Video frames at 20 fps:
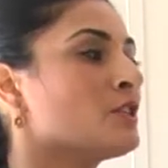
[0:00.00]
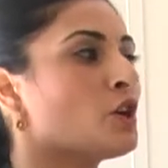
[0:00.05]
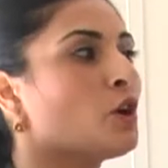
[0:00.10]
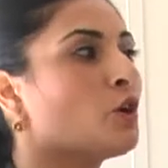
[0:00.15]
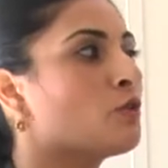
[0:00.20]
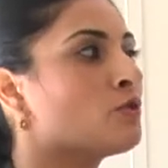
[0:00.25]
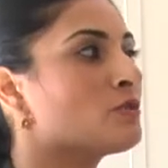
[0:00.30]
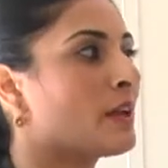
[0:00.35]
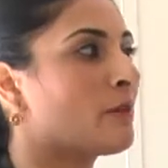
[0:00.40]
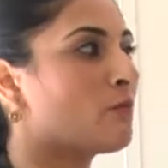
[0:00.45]

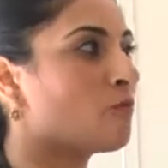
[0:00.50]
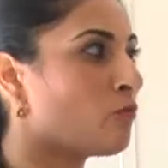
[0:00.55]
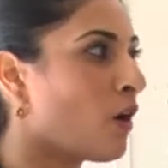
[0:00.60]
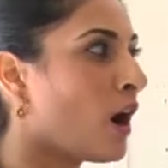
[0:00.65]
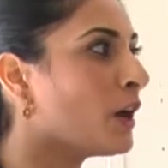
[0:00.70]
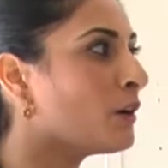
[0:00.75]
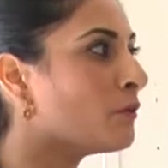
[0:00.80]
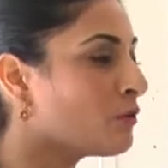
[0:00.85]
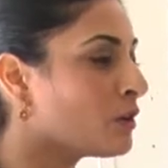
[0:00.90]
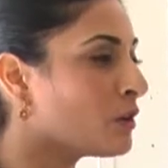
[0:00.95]
no's and
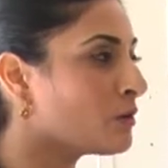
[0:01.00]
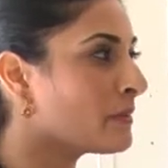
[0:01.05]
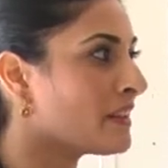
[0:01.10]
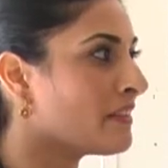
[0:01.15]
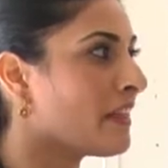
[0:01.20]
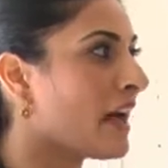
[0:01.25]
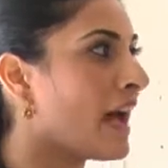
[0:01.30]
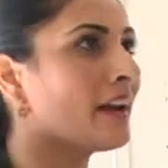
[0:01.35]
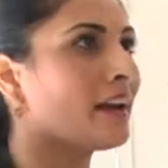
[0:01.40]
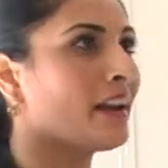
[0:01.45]
one will be
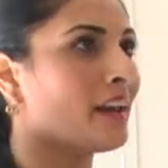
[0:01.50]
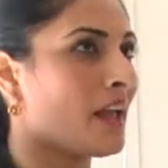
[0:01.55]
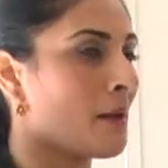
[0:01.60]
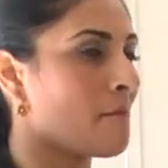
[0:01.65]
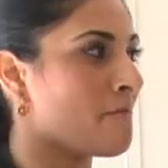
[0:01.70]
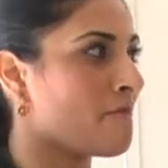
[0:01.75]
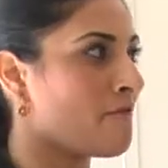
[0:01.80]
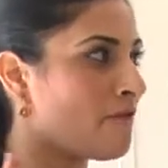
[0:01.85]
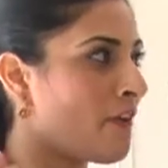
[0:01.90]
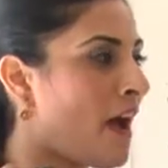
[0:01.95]
that
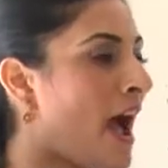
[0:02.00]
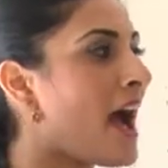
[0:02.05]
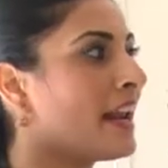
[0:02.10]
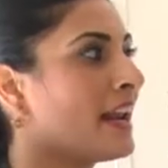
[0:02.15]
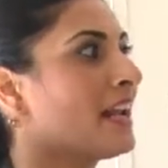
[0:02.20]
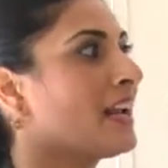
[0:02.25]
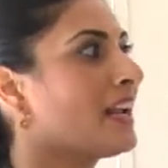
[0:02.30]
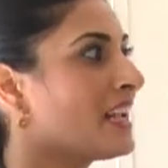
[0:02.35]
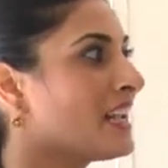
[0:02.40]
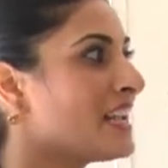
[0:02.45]
emphatic
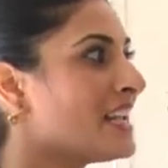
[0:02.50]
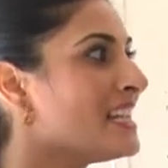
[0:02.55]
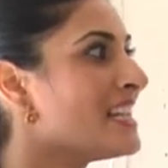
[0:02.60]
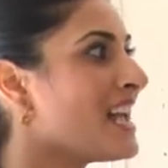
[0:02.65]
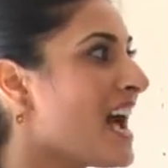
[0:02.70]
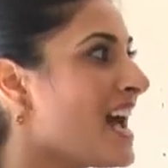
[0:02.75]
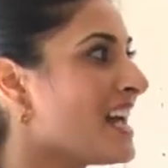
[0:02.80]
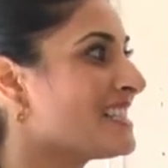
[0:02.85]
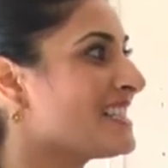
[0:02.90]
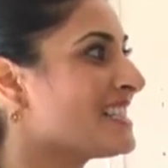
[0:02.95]

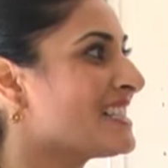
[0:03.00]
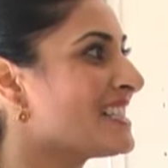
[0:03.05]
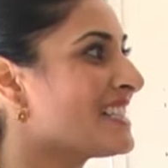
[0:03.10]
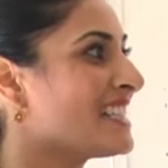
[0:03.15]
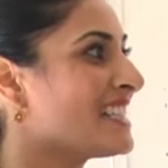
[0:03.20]
yes.